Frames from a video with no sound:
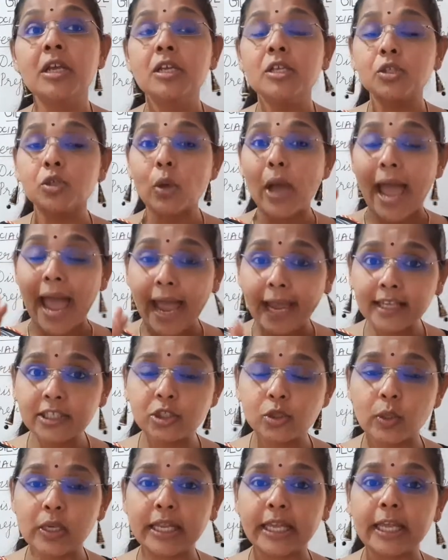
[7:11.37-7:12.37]
So
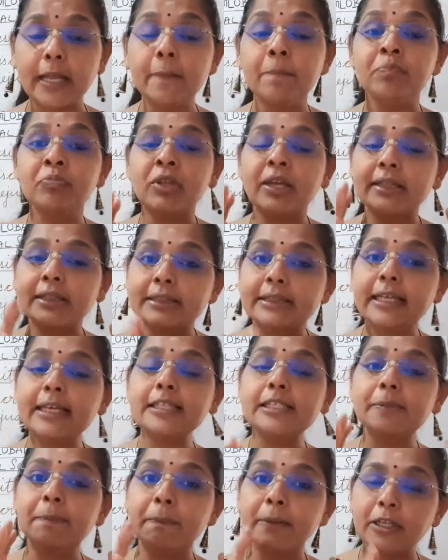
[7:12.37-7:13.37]
actually
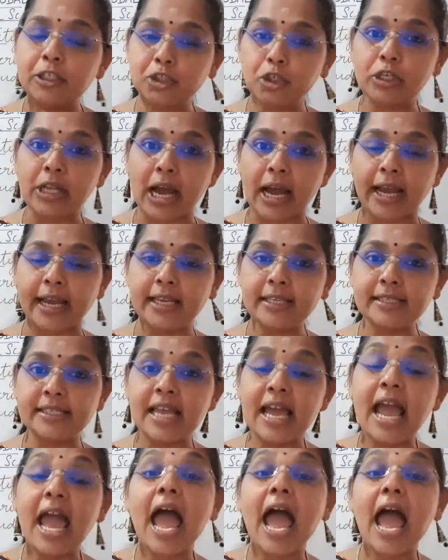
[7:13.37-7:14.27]
this prejudice